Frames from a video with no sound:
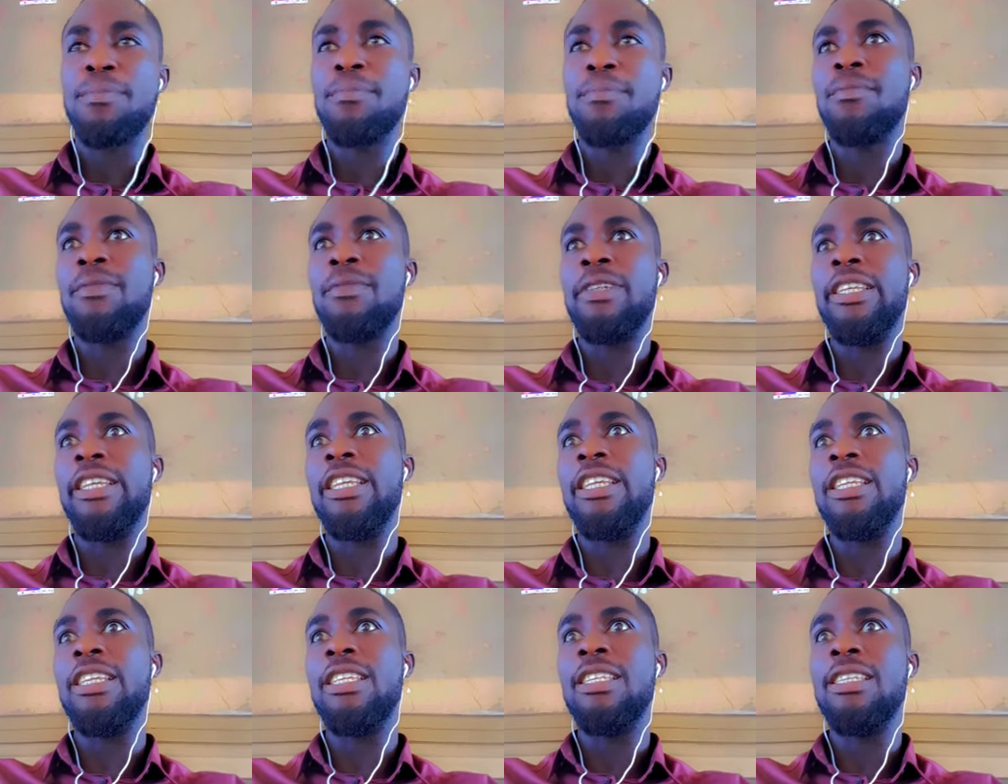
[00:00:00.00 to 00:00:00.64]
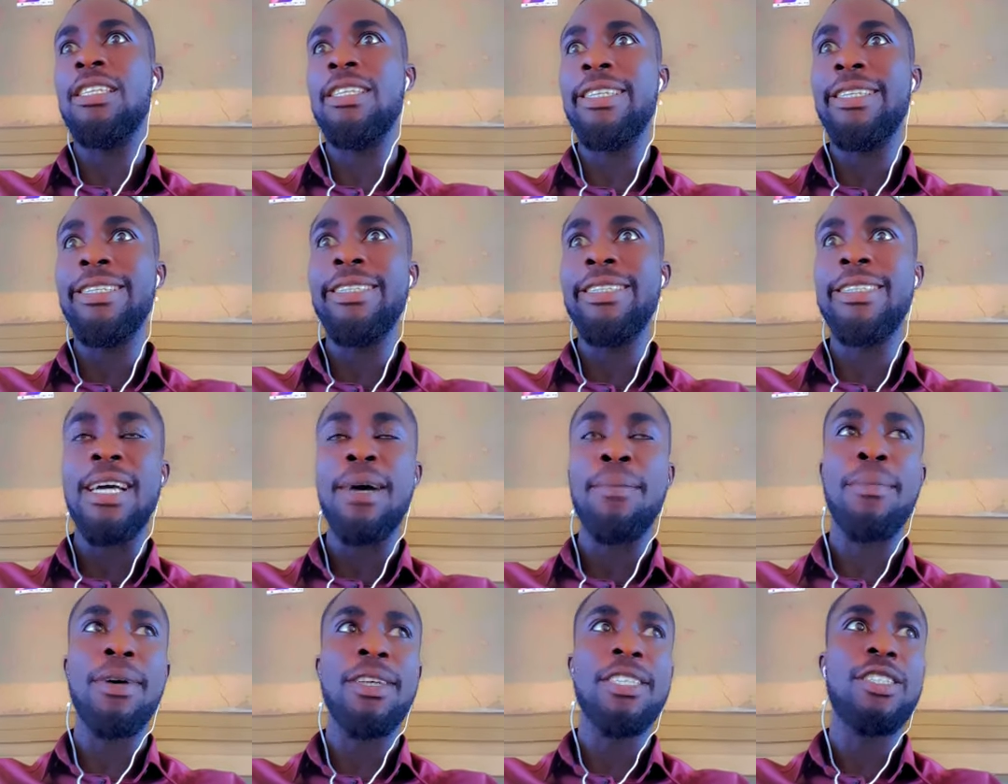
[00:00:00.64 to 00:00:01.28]
the lead
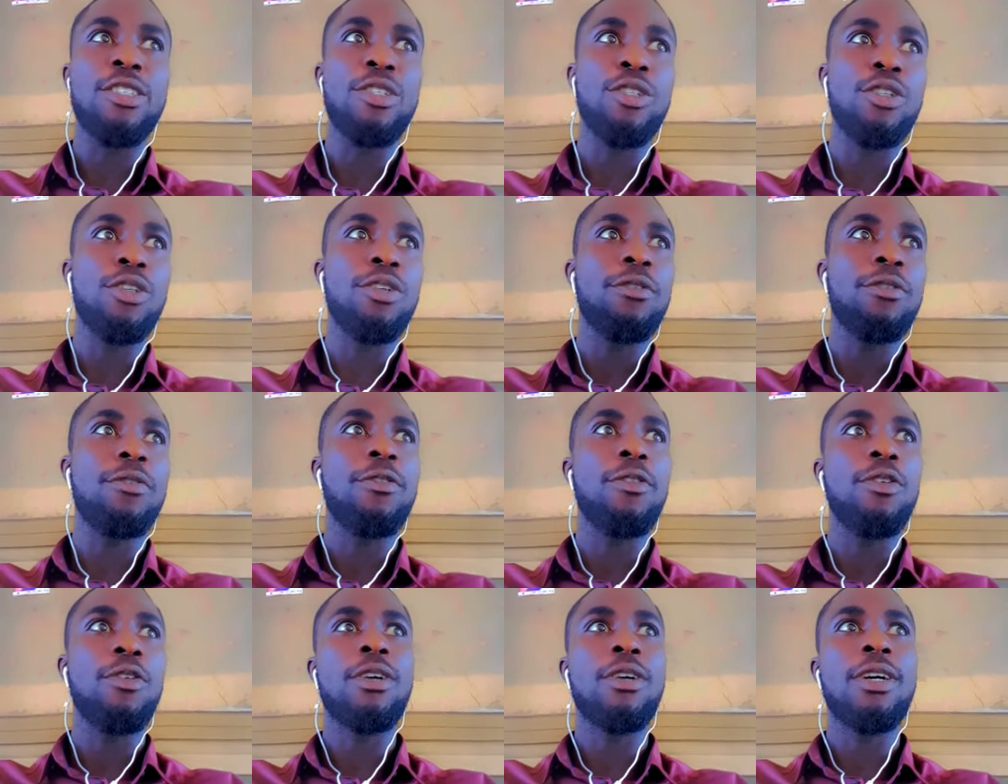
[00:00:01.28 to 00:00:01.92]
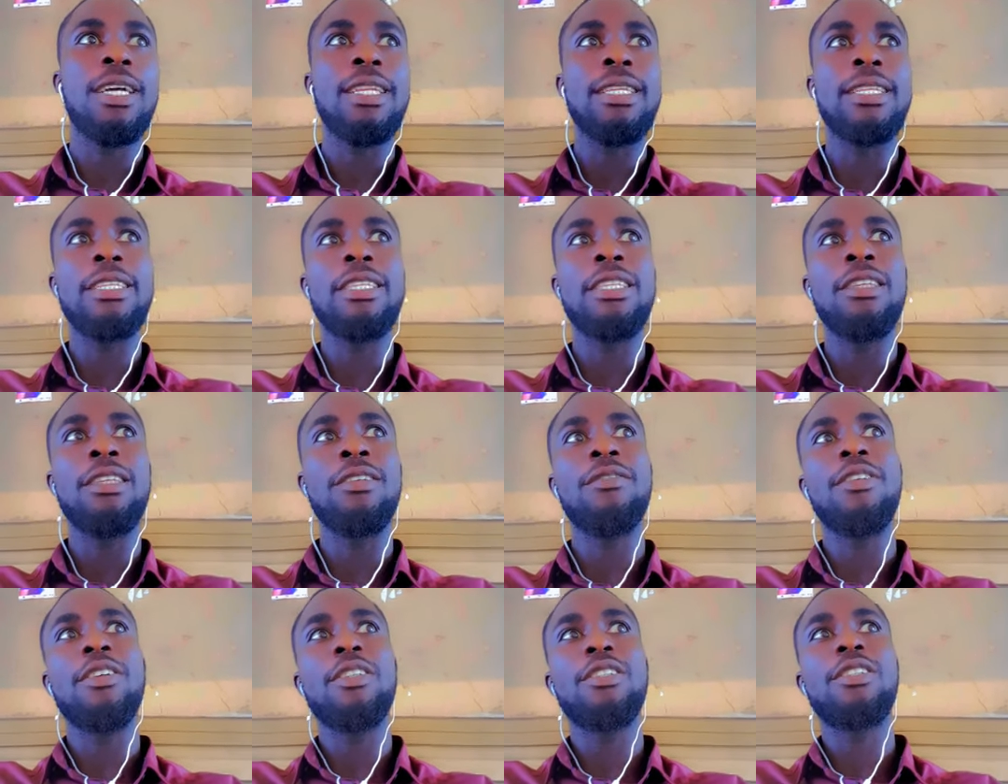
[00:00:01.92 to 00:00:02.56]
ambassador for Catholic
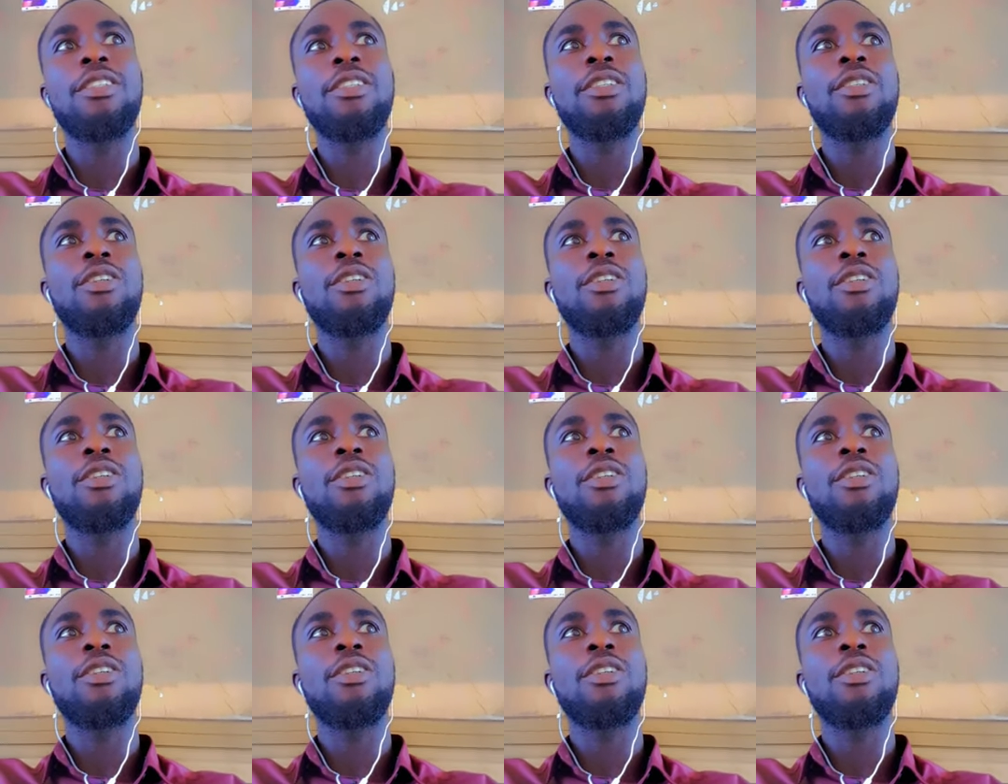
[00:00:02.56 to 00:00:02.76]
University